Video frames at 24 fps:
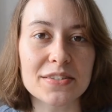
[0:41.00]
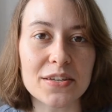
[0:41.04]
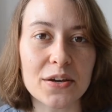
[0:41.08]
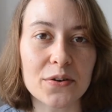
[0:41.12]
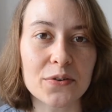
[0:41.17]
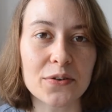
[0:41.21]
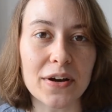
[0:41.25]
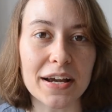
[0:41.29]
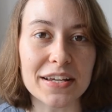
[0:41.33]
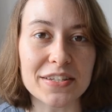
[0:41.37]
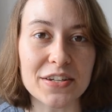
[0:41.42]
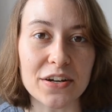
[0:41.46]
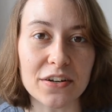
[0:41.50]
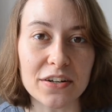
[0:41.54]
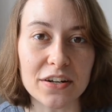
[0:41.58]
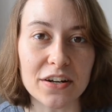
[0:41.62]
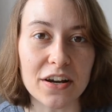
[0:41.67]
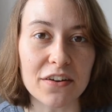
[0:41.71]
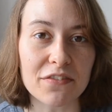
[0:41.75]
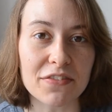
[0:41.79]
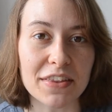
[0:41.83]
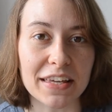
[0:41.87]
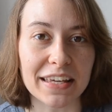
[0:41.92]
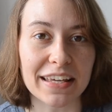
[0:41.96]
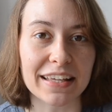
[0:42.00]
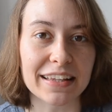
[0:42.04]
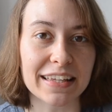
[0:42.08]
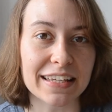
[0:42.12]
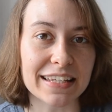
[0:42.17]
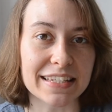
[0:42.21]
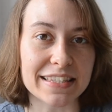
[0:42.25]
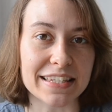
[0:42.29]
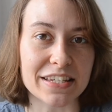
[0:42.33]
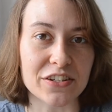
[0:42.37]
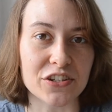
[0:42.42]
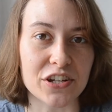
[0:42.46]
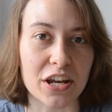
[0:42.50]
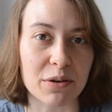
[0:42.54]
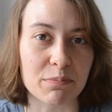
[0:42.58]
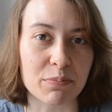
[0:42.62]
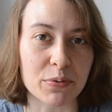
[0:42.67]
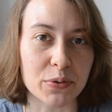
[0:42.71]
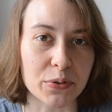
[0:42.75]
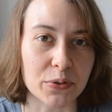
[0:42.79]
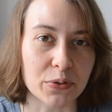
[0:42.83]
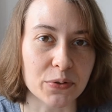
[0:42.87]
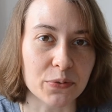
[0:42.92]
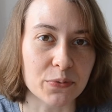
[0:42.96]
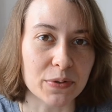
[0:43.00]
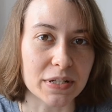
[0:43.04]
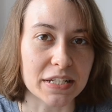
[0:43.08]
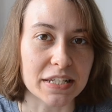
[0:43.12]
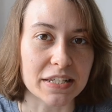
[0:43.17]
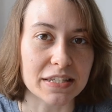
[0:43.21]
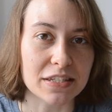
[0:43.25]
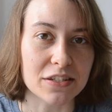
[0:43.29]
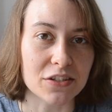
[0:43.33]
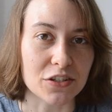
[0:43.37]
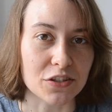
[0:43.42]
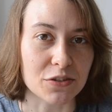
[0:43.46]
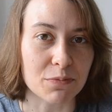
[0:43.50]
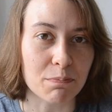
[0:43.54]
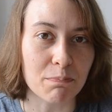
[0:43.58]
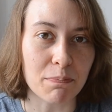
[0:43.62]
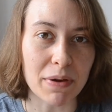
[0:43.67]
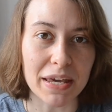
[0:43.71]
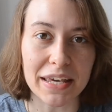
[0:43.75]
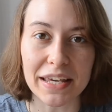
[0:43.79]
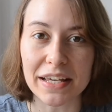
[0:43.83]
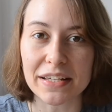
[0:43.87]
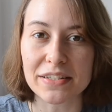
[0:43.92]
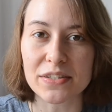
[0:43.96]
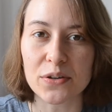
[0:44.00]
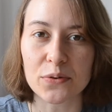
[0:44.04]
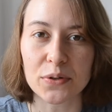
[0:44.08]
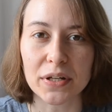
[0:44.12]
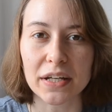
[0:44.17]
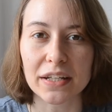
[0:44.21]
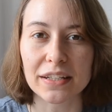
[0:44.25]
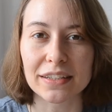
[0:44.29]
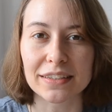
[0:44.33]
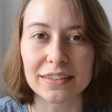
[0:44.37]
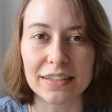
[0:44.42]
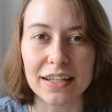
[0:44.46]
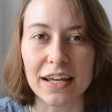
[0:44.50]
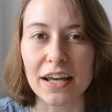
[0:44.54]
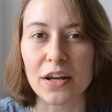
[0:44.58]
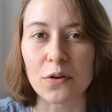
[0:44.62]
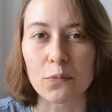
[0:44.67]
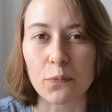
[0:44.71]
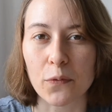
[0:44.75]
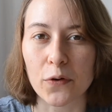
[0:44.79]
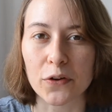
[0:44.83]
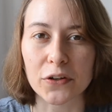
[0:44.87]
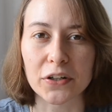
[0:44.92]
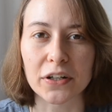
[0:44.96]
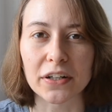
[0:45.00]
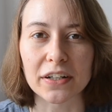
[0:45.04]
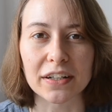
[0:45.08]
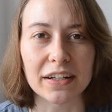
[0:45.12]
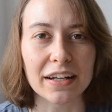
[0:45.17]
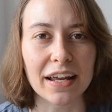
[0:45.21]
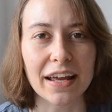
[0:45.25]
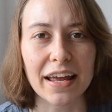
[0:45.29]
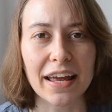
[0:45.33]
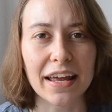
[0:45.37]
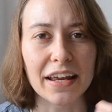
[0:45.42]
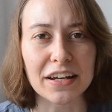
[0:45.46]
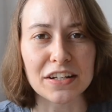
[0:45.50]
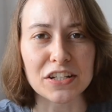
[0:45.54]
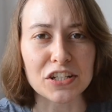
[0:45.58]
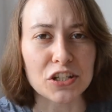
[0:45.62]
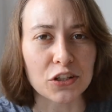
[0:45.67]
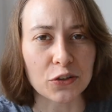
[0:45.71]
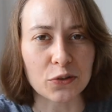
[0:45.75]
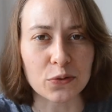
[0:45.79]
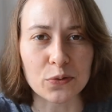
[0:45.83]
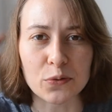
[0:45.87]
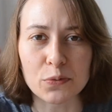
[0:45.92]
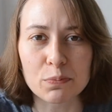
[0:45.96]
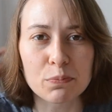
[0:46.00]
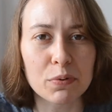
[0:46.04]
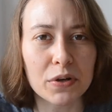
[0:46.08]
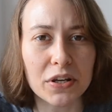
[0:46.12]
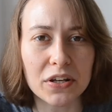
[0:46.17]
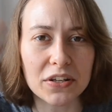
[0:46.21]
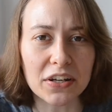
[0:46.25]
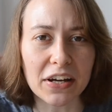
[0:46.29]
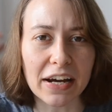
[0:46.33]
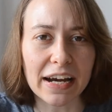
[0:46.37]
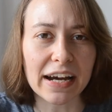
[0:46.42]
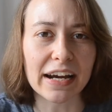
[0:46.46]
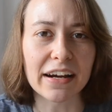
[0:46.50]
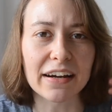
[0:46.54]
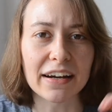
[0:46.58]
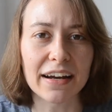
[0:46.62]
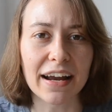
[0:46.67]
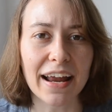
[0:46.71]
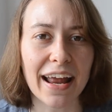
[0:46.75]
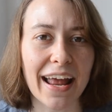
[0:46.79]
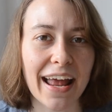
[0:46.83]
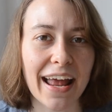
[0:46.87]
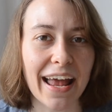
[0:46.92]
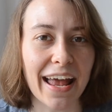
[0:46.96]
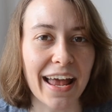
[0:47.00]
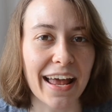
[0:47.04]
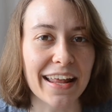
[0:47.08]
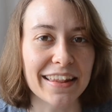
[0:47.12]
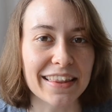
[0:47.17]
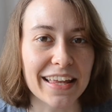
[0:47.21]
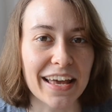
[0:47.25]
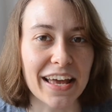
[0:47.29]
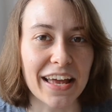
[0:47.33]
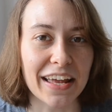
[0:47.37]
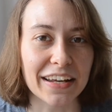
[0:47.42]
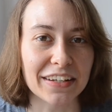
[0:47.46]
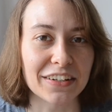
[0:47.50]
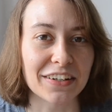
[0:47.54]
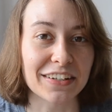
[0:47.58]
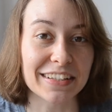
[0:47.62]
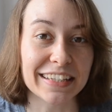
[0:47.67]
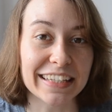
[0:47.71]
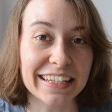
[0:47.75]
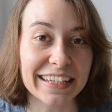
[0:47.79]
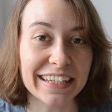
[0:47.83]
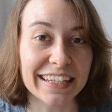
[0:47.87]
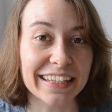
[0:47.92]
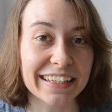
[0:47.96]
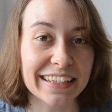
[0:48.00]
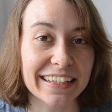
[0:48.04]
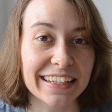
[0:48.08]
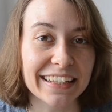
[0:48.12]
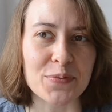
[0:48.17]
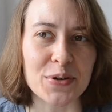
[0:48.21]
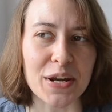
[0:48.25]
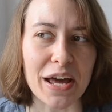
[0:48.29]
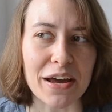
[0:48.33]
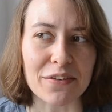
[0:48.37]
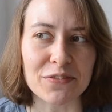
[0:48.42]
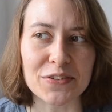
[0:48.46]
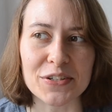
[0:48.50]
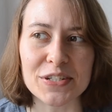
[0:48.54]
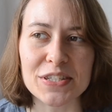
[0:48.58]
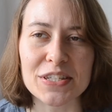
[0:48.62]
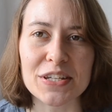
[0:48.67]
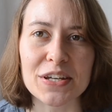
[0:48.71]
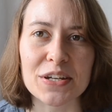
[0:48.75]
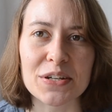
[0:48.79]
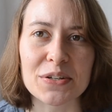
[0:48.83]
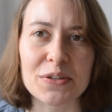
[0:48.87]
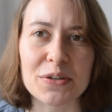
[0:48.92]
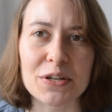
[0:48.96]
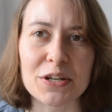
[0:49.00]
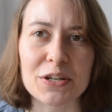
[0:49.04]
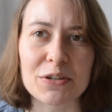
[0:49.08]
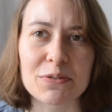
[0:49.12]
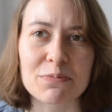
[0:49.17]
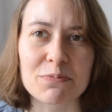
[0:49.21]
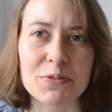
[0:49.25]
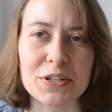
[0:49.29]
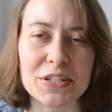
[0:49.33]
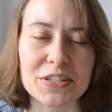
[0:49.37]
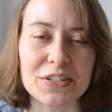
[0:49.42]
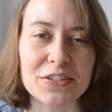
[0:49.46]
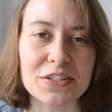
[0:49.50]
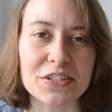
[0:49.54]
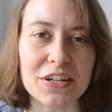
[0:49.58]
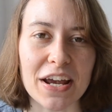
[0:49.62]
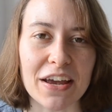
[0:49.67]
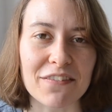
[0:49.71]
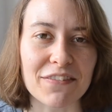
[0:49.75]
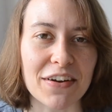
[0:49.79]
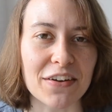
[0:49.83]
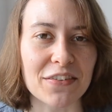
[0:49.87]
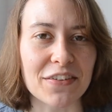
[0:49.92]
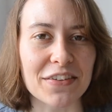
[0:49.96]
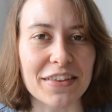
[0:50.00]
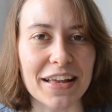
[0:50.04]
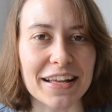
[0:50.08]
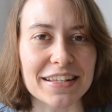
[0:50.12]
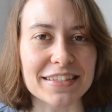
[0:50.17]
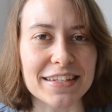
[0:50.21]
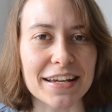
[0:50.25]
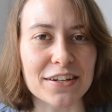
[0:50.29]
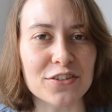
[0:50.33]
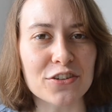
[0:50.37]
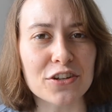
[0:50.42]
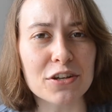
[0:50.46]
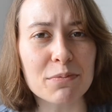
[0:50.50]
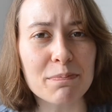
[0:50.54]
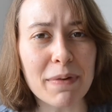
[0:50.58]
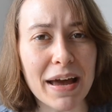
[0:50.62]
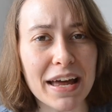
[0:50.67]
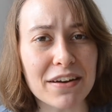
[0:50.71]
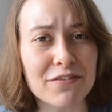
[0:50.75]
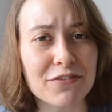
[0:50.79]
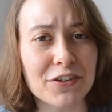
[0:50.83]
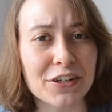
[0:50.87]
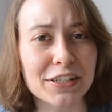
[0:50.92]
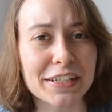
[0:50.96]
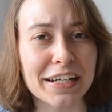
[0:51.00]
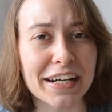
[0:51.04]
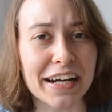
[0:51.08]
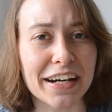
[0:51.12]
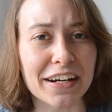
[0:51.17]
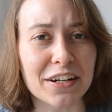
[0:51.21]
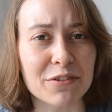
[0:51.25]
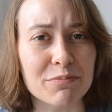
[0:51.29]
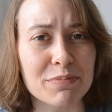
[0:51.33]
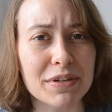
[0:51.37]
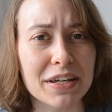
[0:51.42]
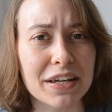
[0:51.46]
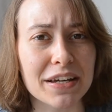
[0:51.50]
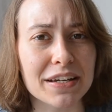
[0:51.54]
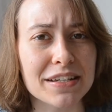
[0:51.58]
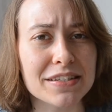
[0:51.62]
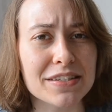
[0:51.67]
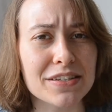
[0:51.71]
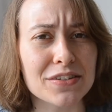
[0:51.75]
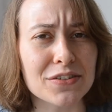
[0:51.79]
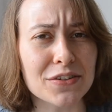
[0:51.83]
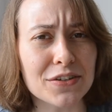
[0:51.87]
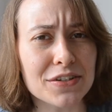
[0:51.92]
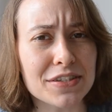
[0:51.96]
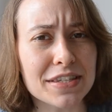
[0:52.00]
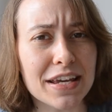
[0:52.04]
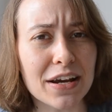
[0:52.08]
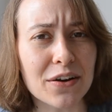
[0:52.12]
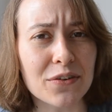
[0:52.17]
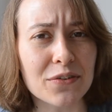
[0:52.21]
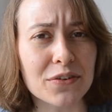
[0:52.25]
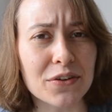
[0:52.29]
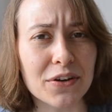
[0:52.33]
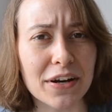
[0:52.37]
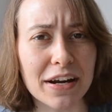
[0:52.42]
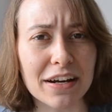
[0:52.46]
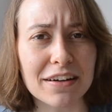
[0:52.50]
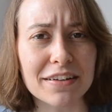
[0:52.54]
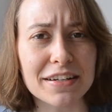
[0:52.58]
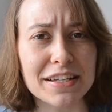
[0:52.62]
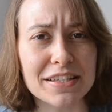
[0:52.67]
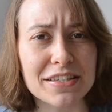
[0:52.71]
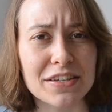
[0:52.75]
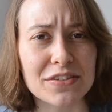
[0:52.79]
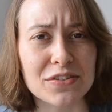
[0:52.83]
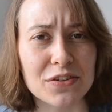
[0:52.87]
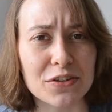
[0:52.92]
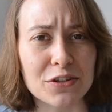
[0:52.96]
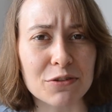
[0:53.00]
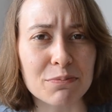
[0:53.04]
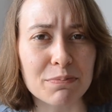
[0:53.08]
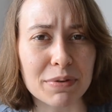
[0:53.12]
So I started off thinking the easiest shampoo was just baking soda and water, and you put it in your hair and then you're clean. But after some research I found that that's actually bad for your hair, because it turns out your hair needs a certain